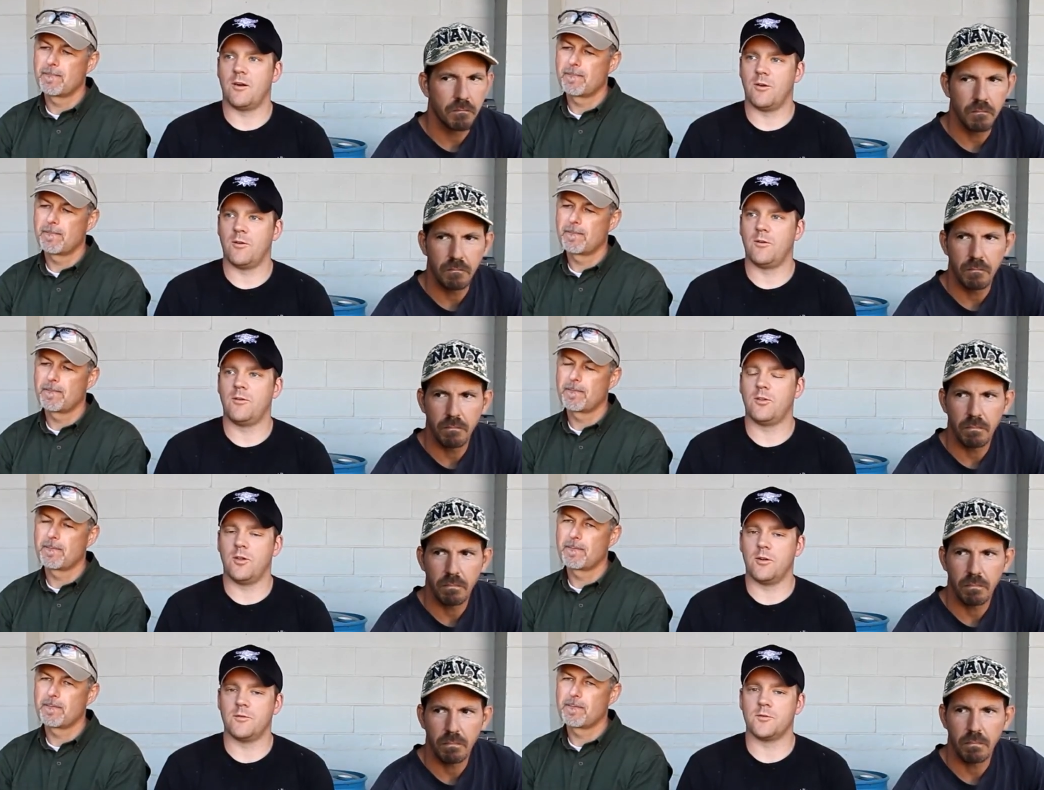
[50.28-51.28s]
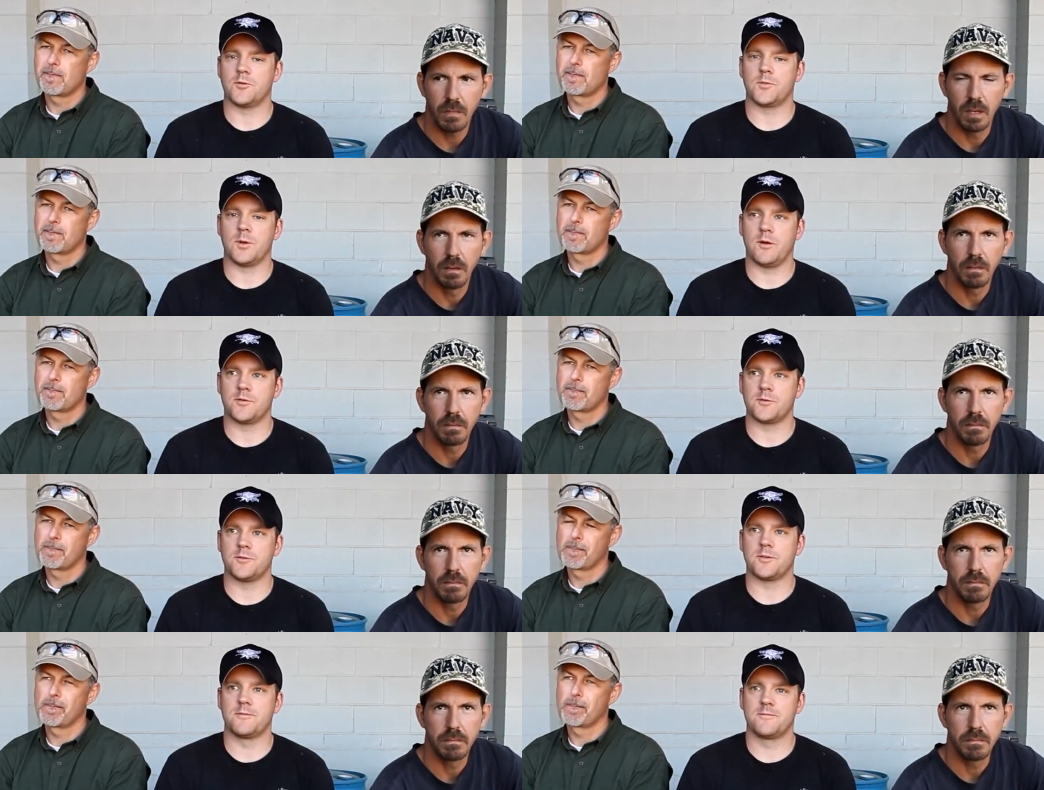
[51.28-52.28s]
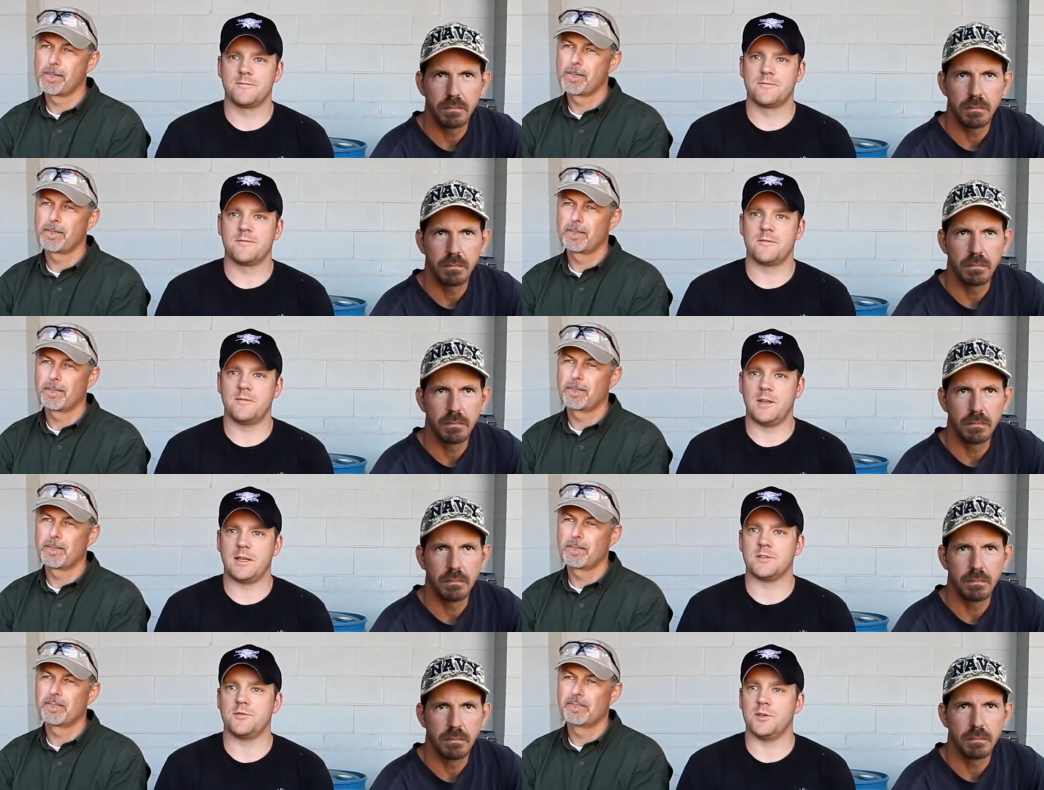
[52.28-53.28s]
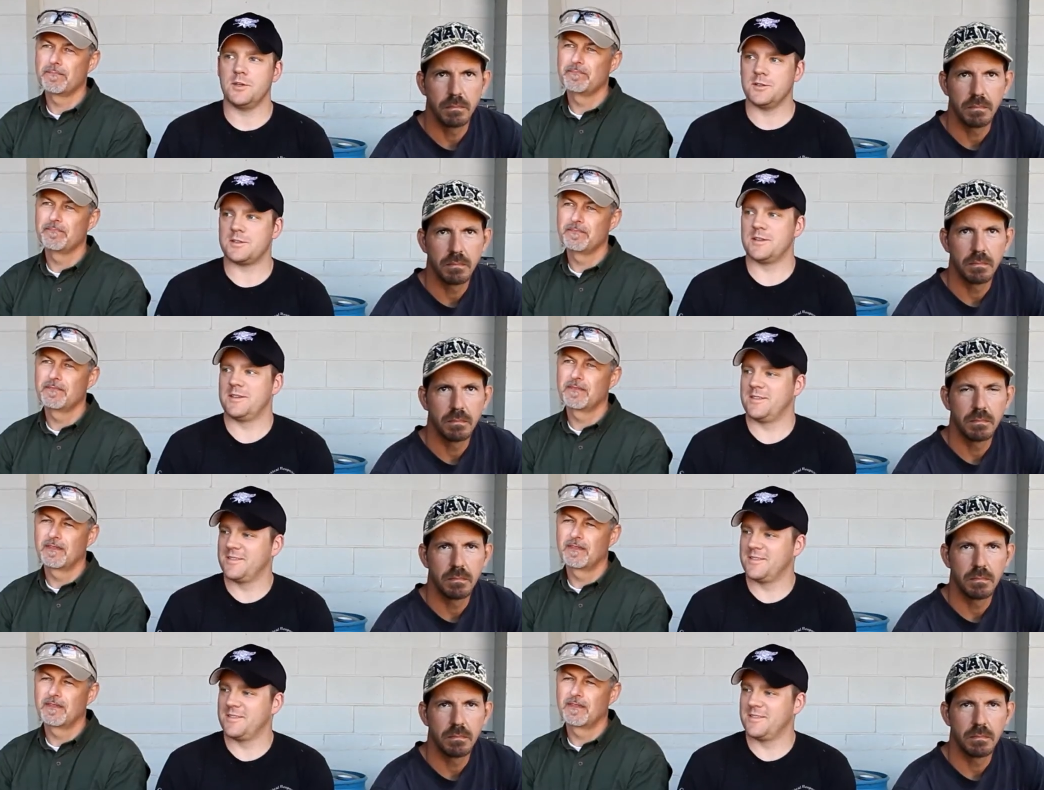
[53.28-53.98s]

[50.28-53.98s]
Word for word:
Speaker 1: All law enforcement officers and civilians.